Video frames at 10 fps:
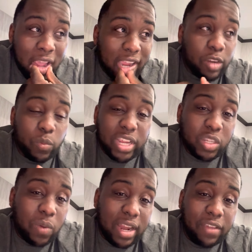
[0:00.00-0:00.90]
and the
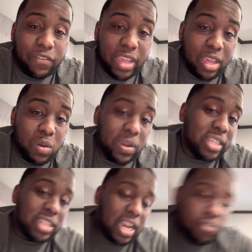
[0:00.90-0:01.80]
reason why they fail
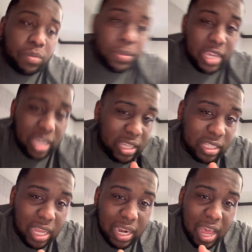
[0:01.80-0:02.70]
is not even because
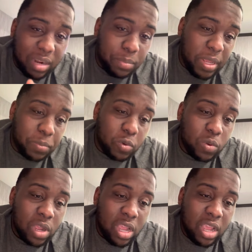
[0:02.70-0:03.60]
a lot of people